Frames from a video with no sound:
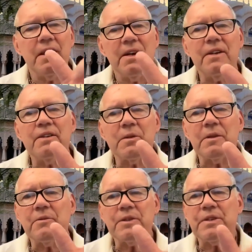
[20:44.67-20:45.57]
Each
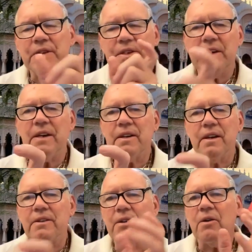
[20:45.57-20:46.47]
one was this thick,
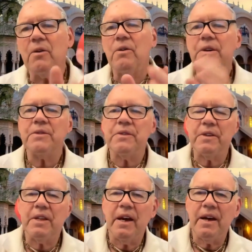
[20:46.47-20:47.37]
and the whole history
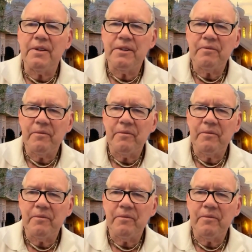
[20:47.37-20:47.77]
class